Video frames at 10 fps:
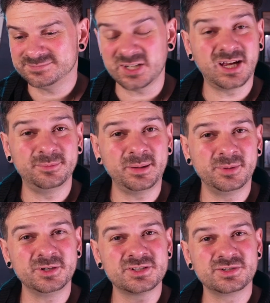check out my
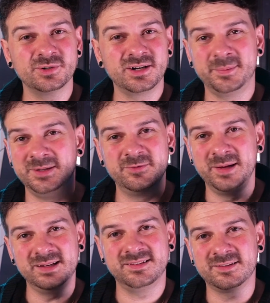merch store. I mean, you've
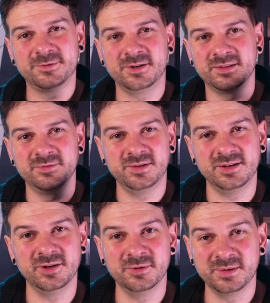made it this far to the
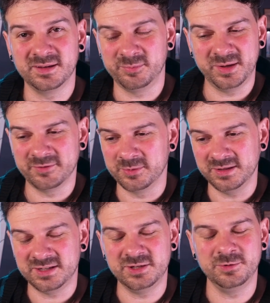video. We have a
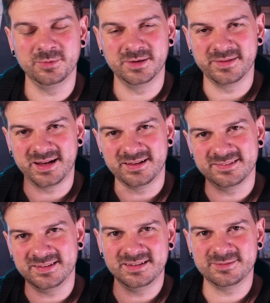really cute one that has
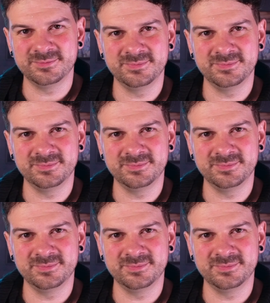like